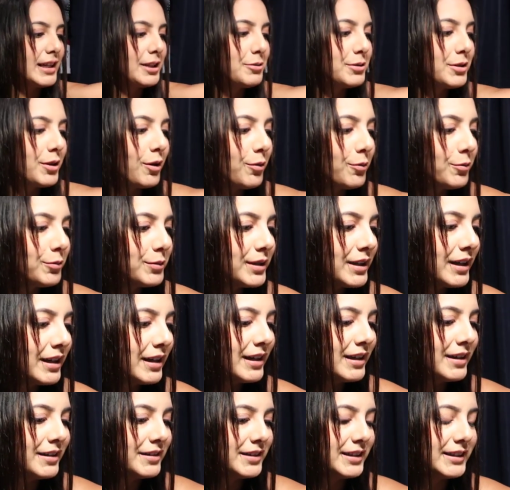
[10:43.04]
I would own
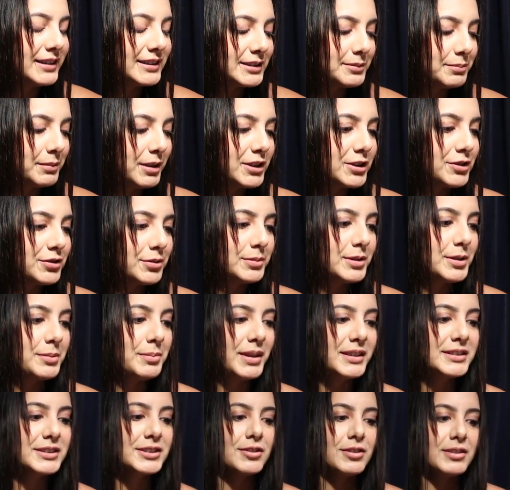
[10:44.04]
this much from the
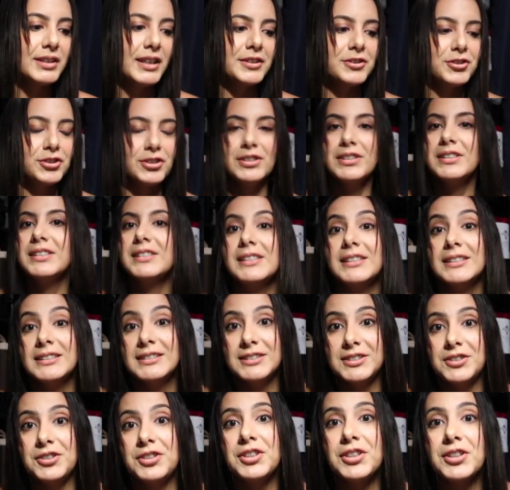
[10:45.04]
men's collection
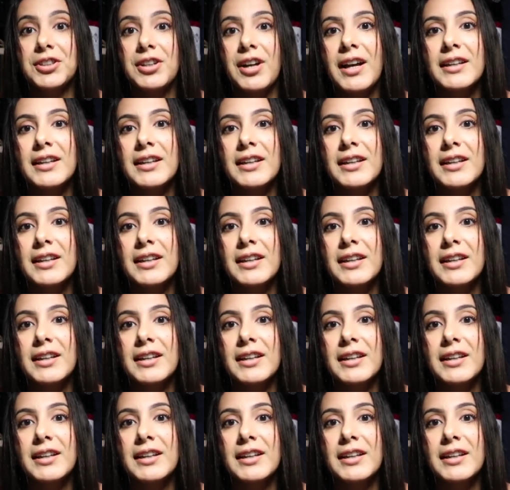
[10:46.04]
this year.